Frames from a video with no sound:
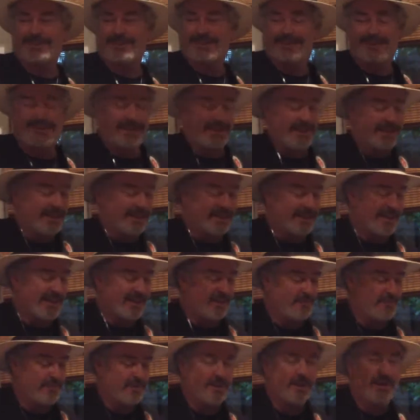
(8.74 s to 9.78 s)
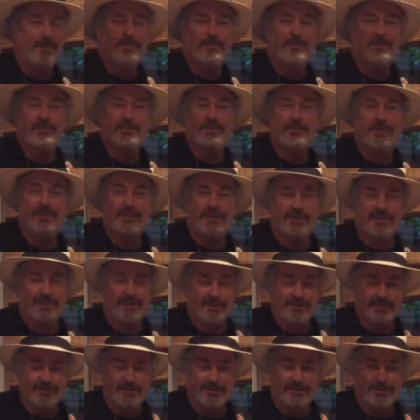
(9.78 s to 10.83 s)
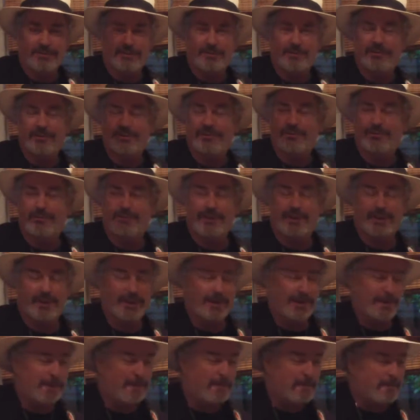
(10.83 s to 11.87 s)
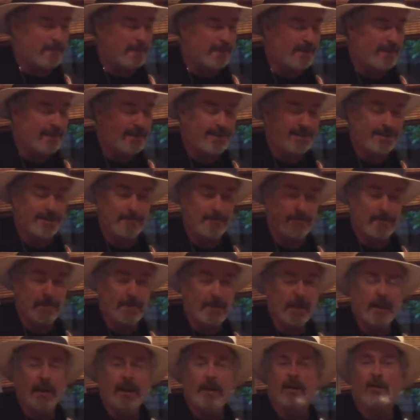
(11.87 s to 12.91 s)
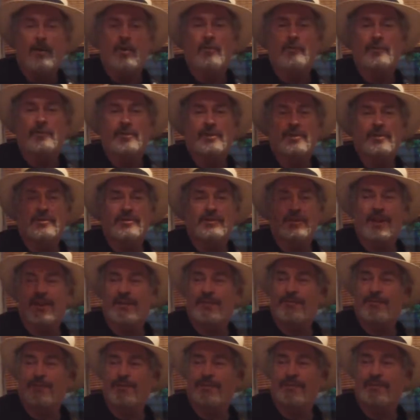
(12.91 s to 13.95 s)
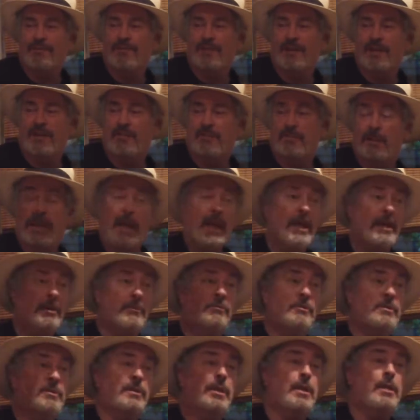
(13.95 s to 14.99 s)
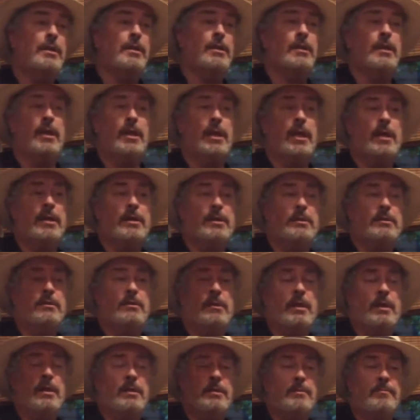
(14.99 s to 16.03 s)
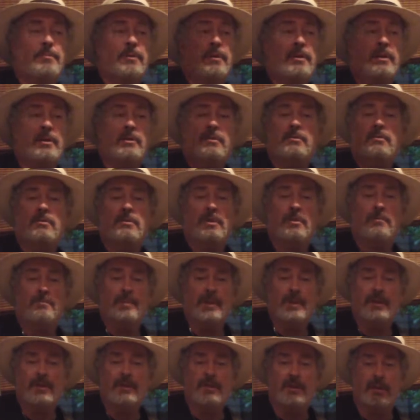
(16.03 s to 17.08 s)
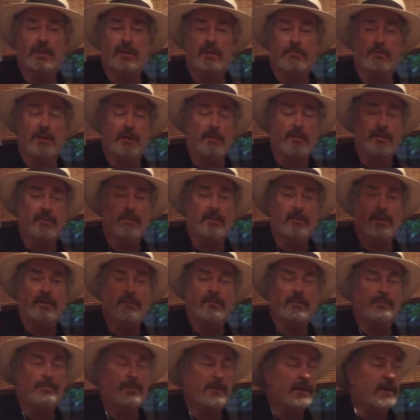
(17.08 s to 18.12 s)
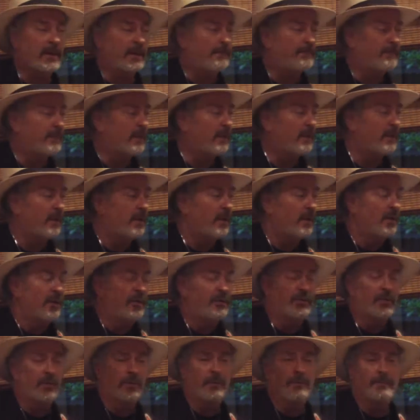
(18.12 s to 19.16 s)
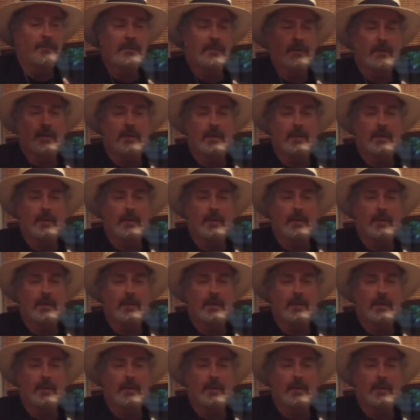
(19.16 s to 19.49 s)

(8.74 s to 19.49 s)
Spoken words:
and it gave me an opportunity to do this video. Over the years, a lot of folks have asked me, "Hey Chris, how do you play that song, The Beach That You Are? I really love to play it." So